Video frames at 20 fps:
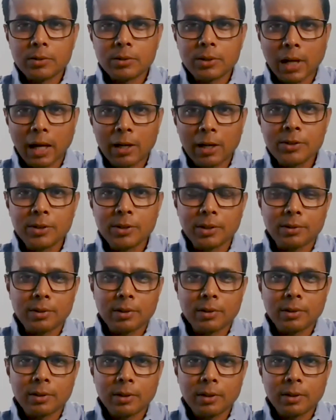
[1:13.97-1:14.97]

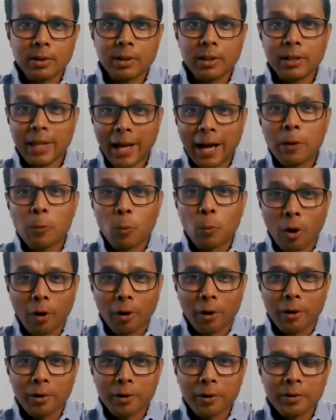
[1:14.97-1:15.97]
challenges than
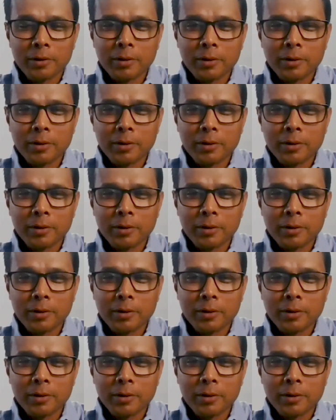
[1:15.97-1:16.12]
war.